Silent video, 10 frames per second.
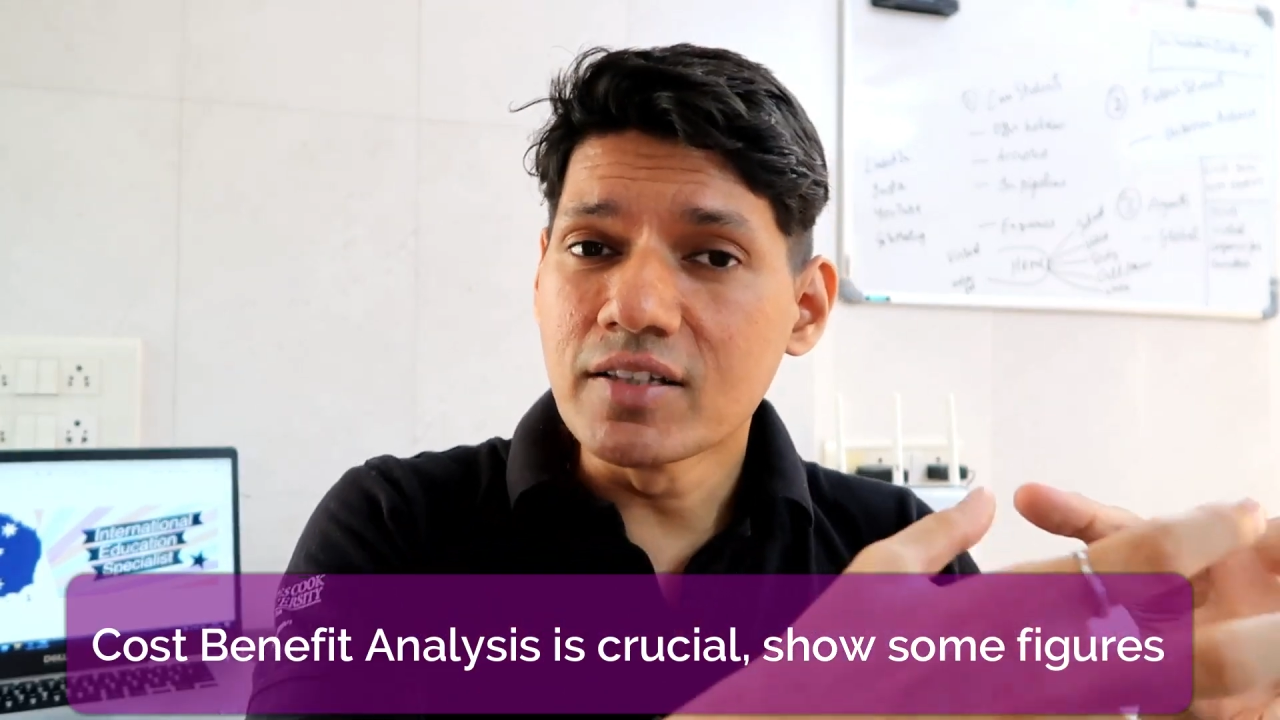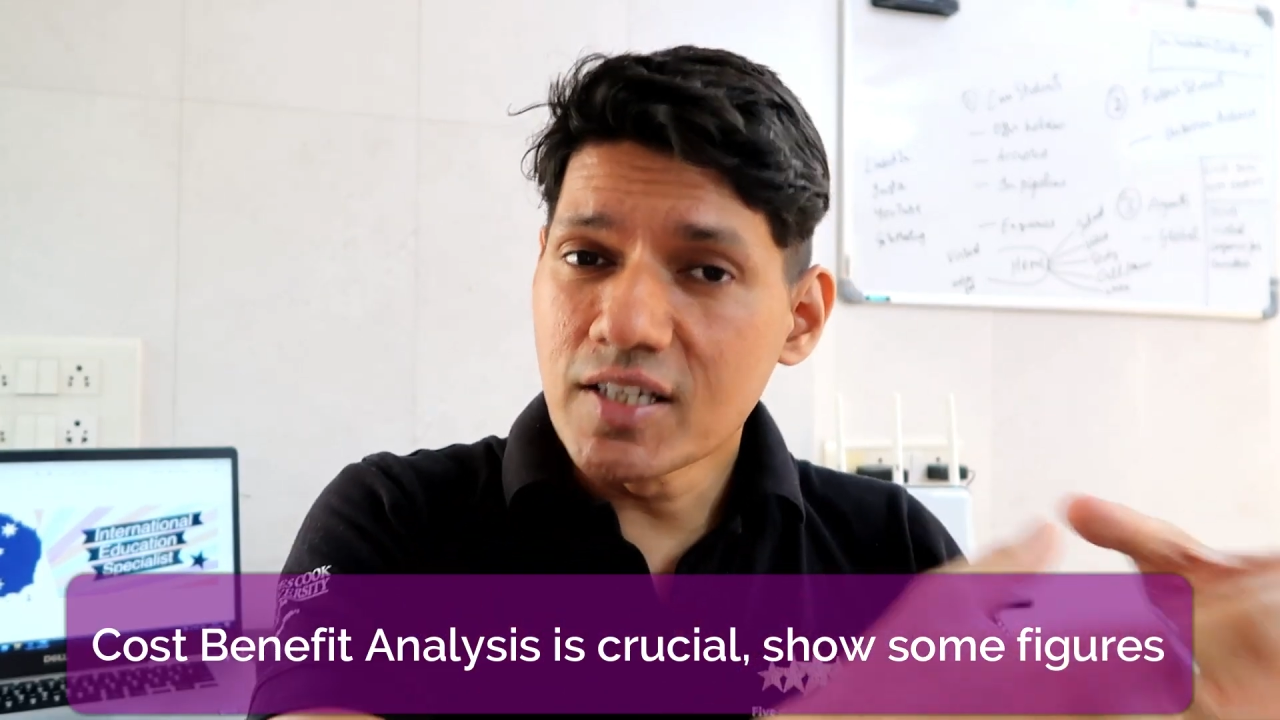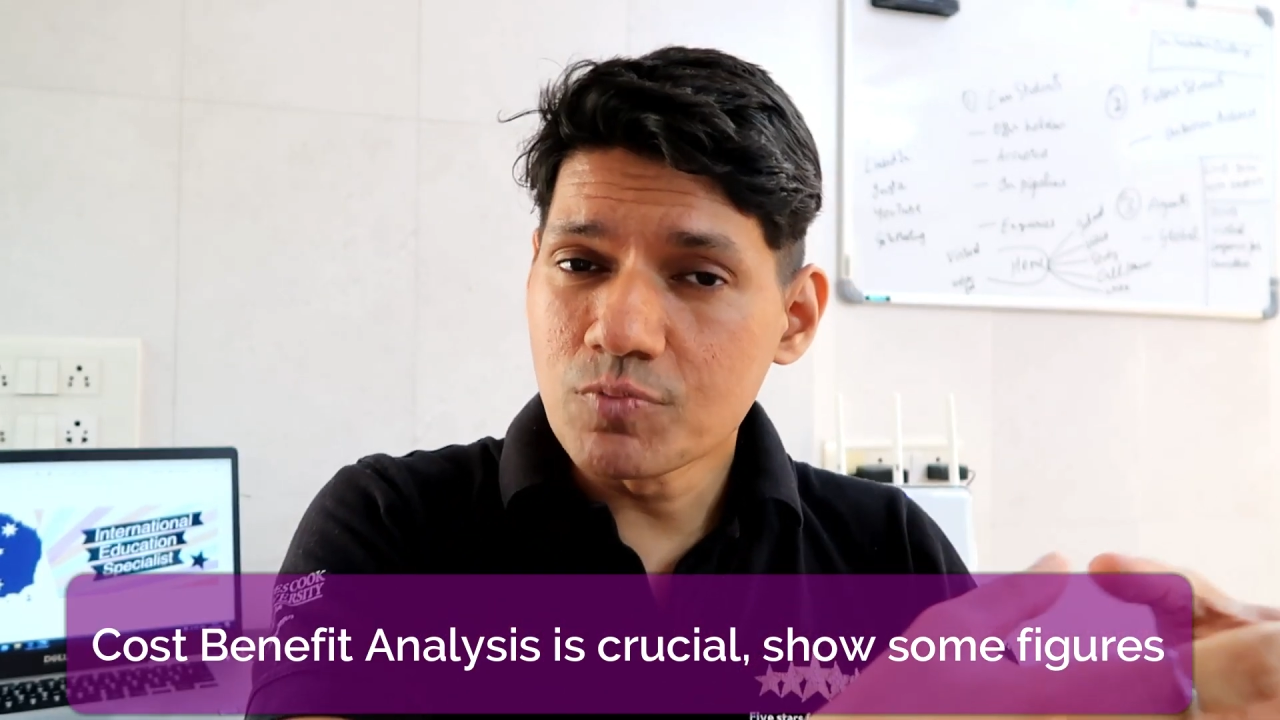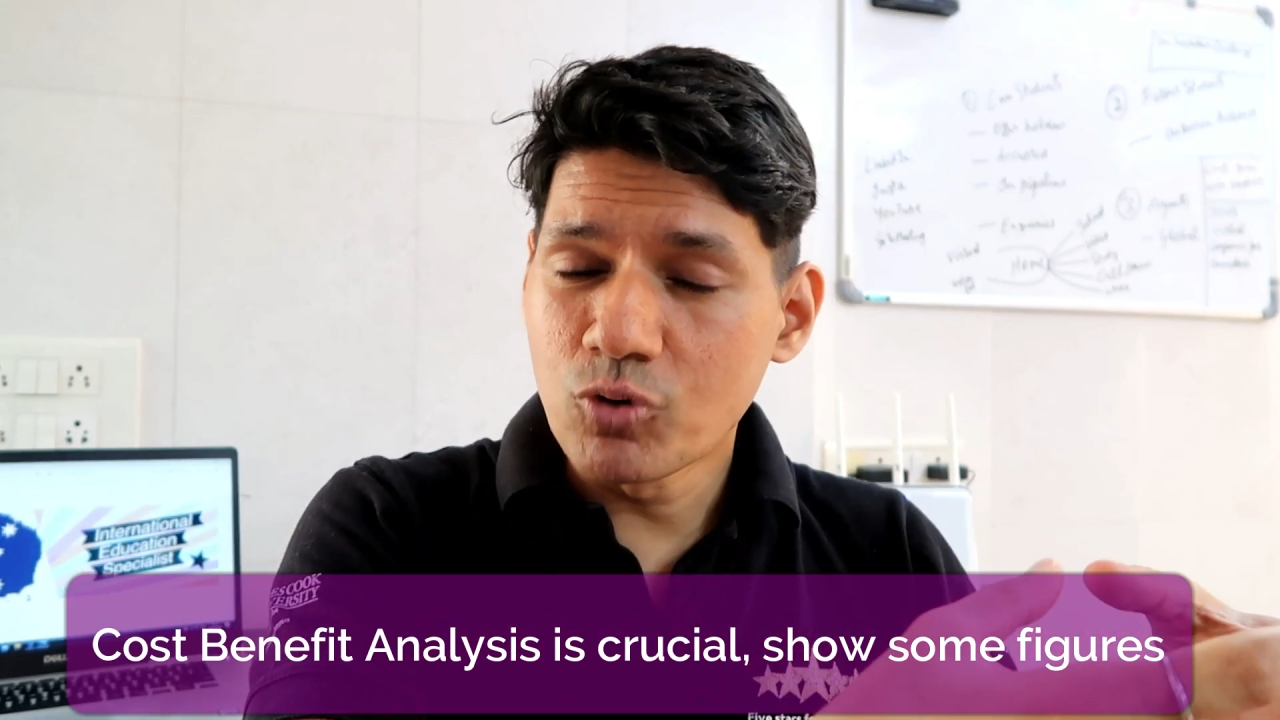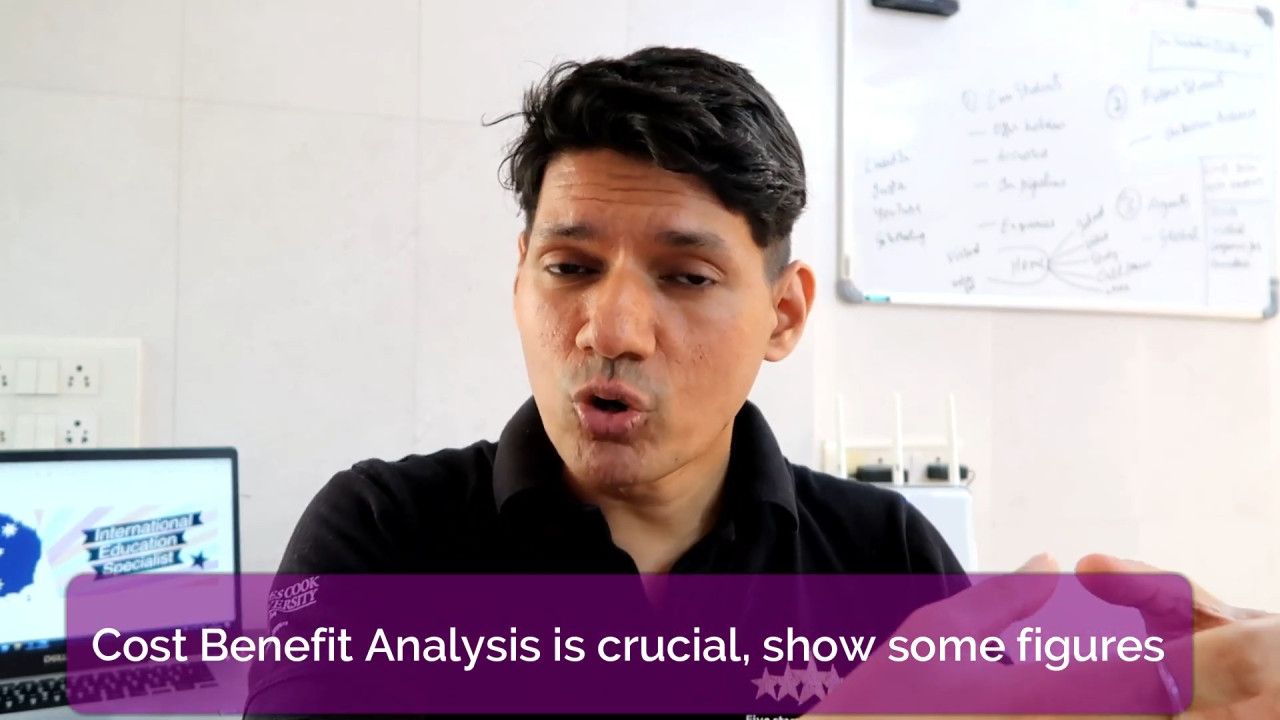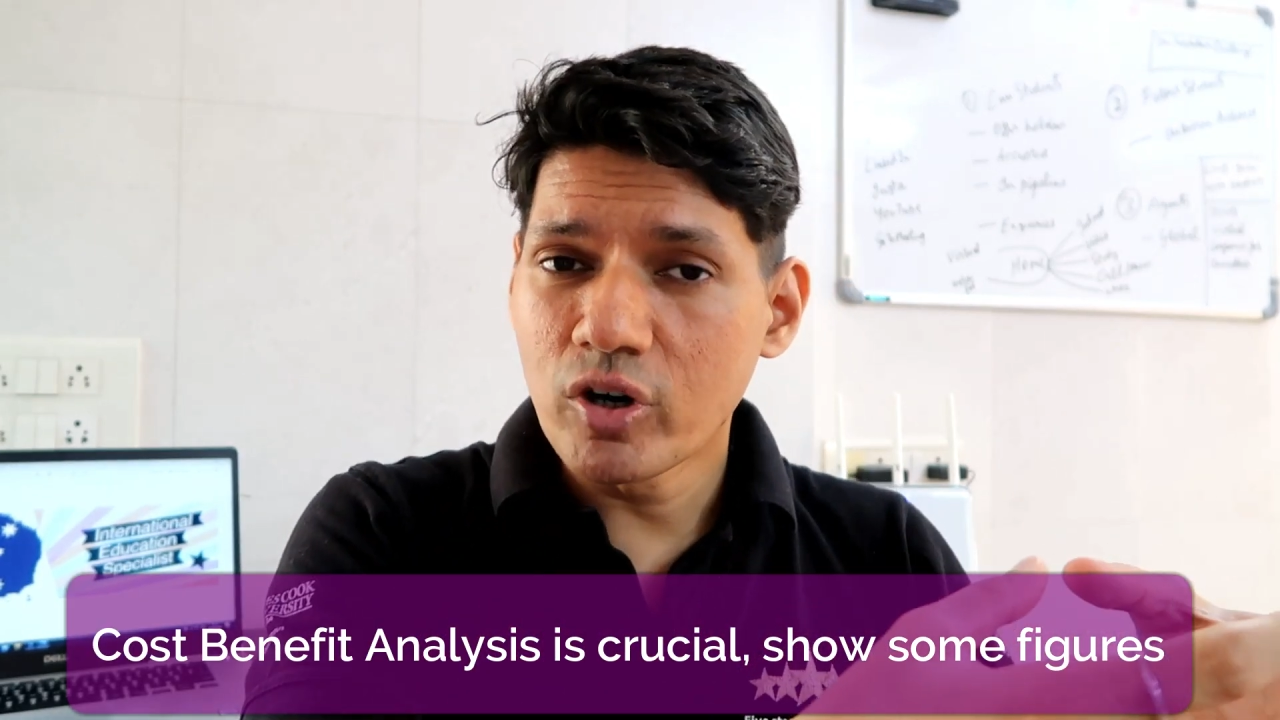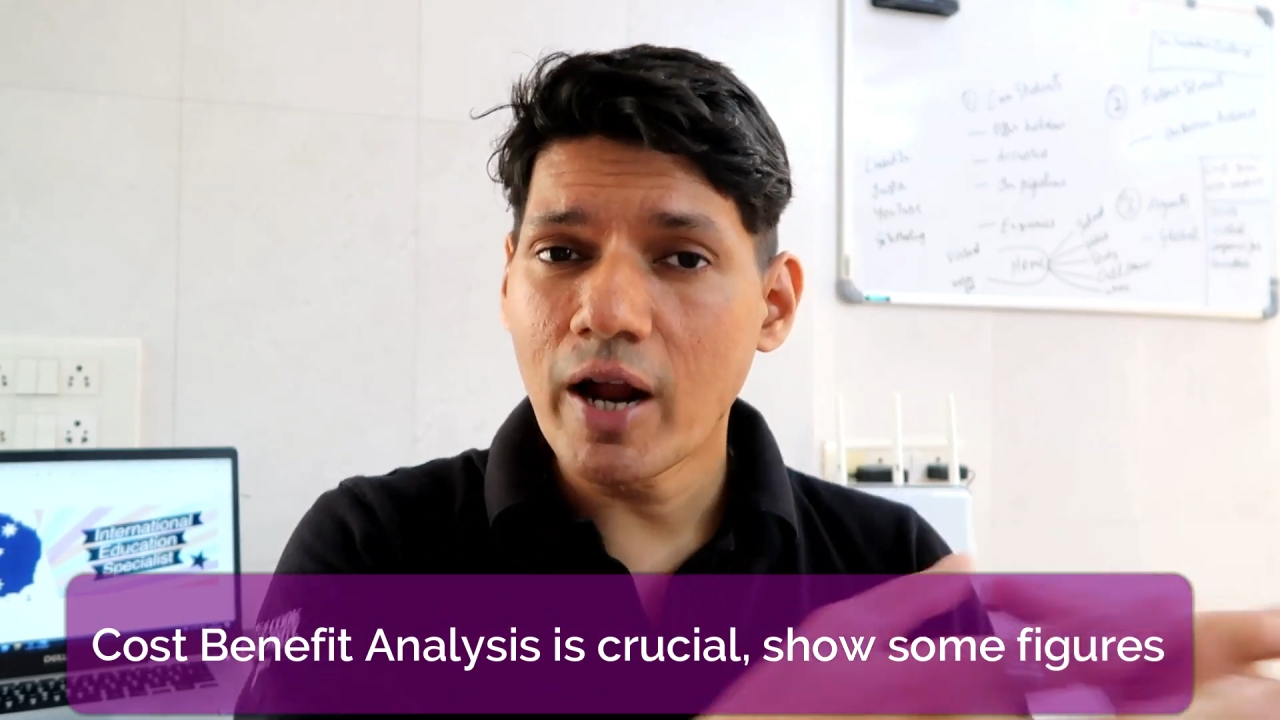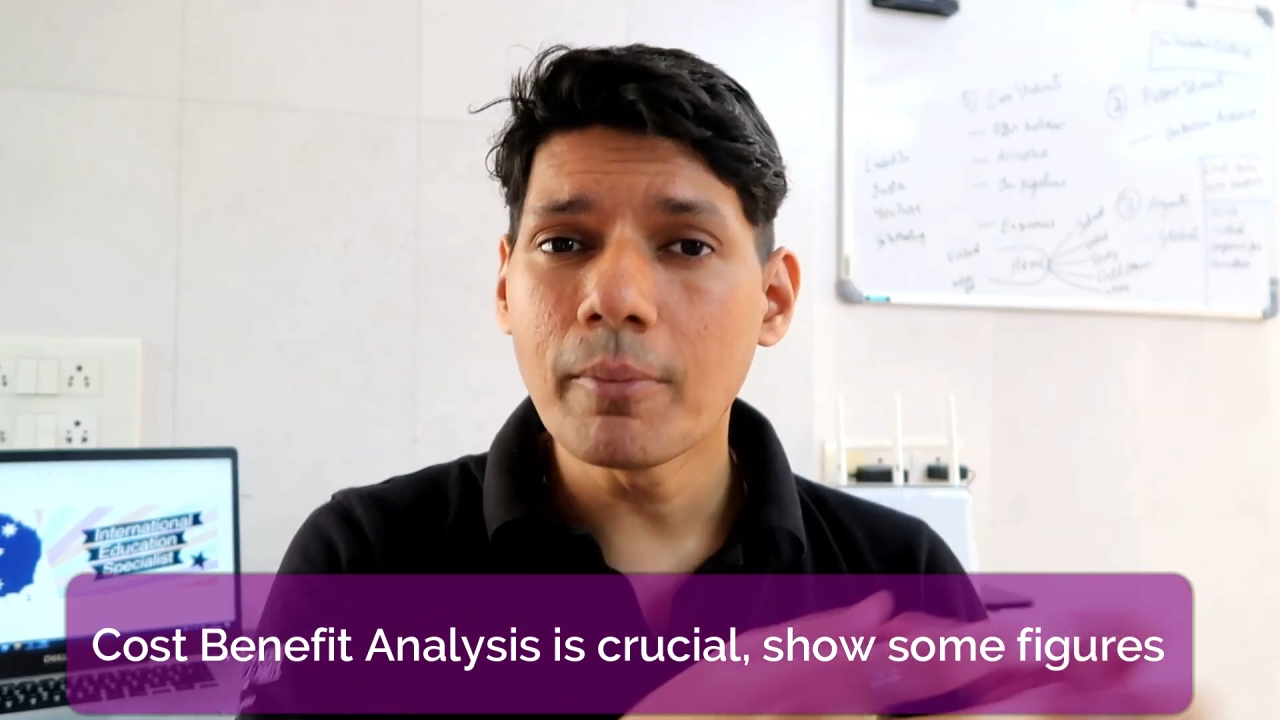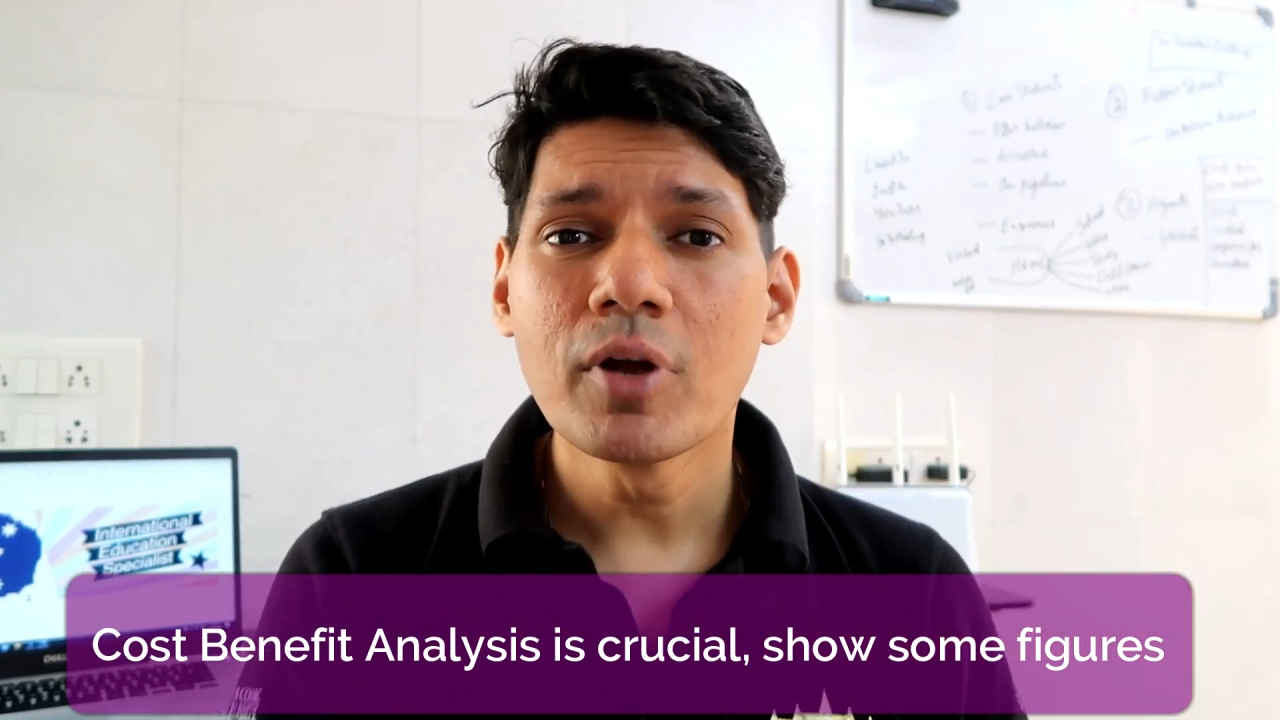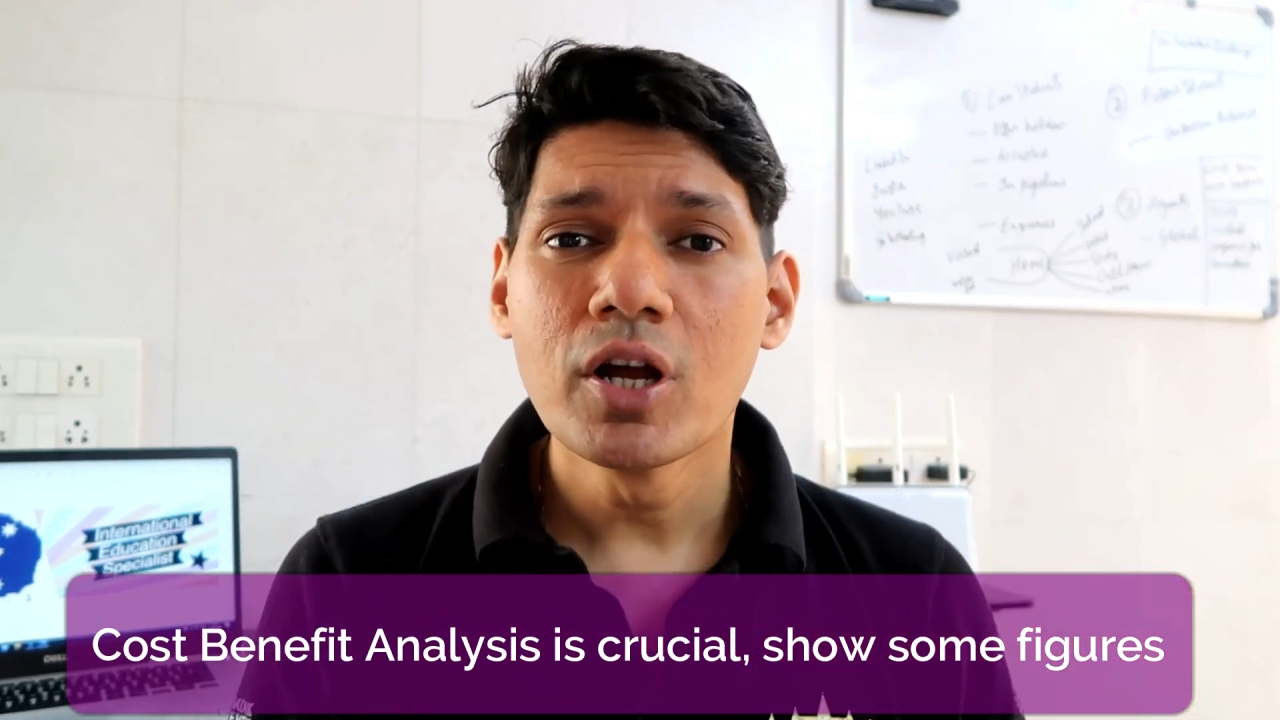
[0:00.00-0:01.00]
this
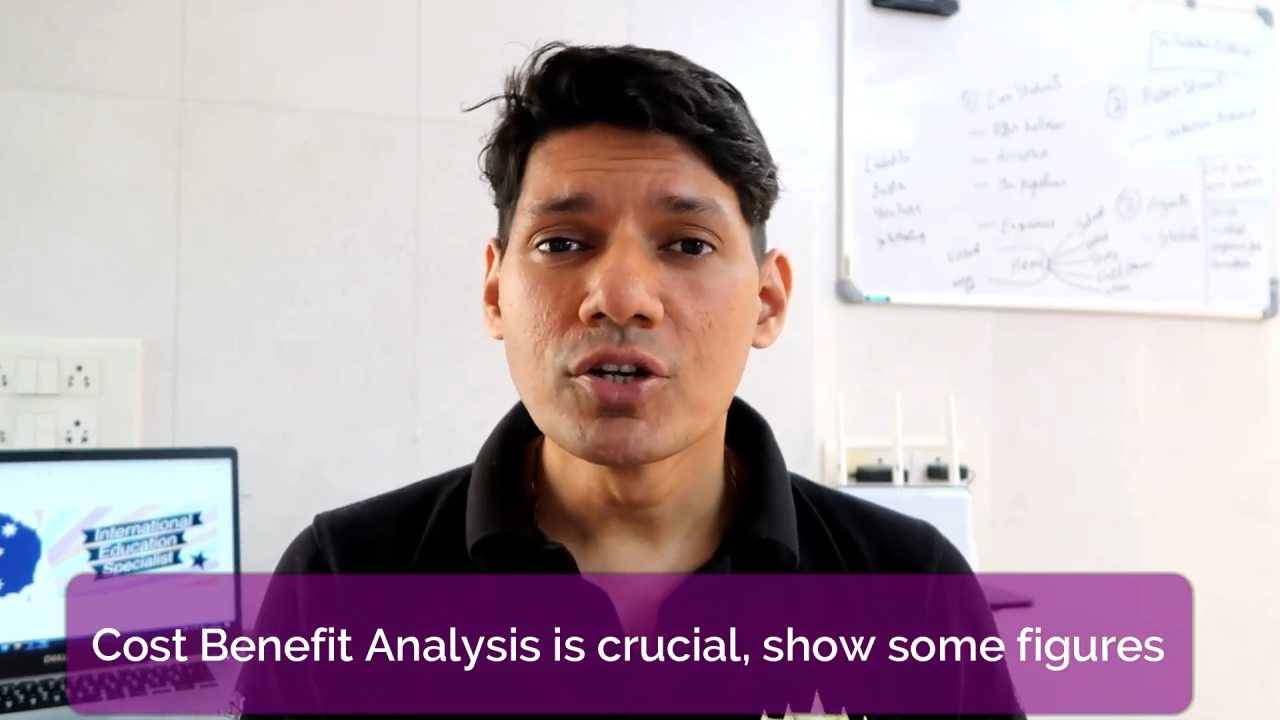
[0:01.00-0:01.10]
program